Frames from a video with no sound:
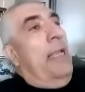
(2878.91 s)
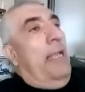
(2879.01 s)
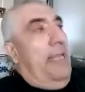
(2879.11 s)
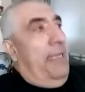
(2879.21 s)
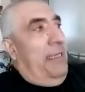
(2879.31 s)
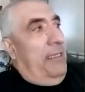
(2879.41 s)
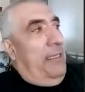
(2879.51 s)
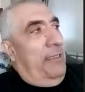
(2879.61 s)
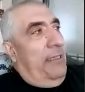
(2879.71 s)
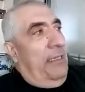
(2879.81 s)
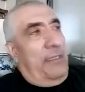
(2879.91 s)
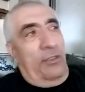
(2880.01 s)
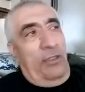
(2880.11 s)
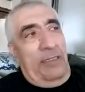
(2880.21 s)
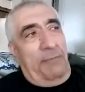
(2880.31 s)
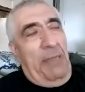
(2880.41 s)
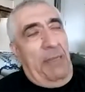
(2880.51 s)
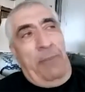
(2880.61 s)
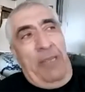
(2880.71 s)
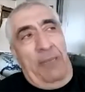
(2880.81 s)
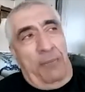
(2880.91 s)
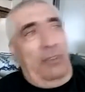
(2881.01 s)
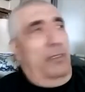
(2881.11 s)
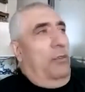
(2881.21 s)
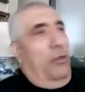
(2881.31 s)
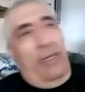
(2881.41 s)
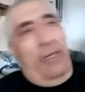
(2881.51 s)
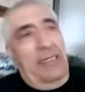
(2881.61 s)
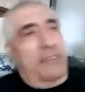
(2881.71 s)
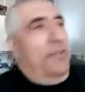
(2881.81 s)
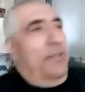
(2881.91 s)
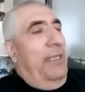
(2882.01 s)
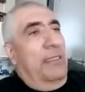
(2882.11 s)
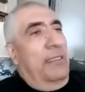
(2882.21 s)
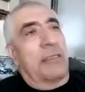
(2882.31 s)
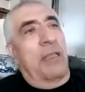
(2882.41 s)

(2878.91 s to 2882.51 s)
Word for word: And I tried to get my paper organized and things.